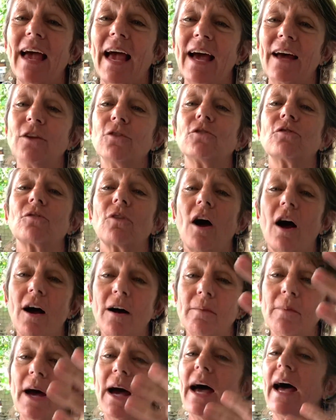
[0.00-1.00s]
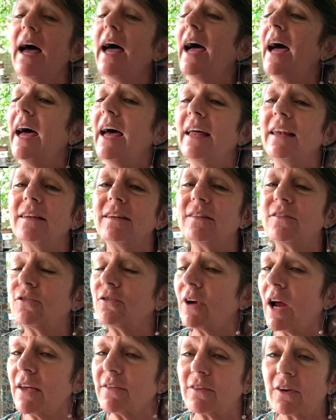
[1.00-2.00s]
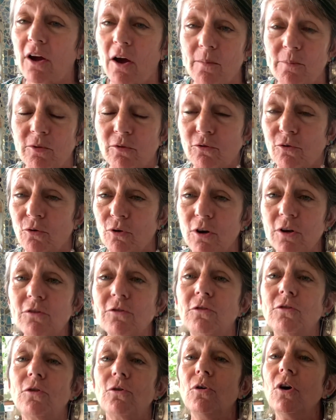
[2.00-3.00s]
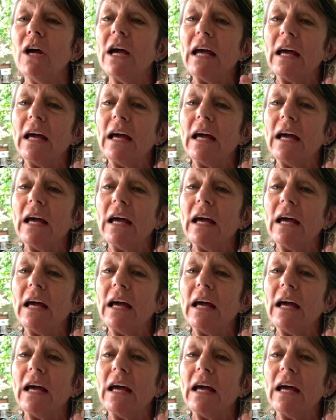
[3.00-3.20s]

and trauma and stress comes towards you,